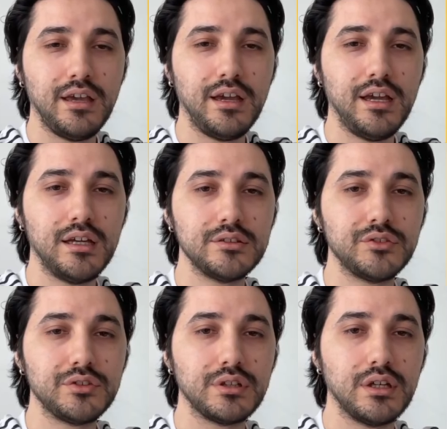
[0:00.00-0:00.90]
and
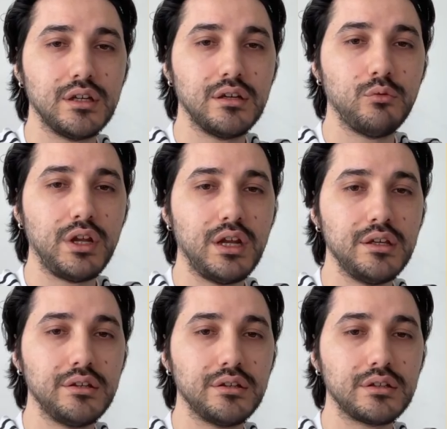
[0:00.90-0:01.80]
when
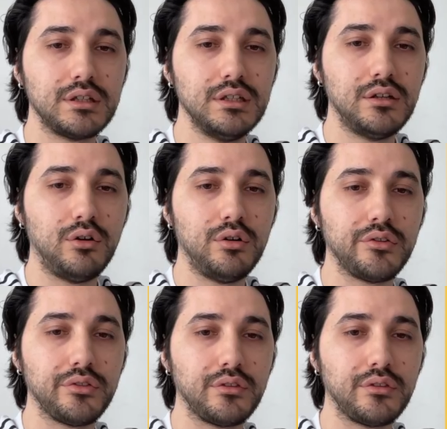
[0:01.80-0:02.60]
I click on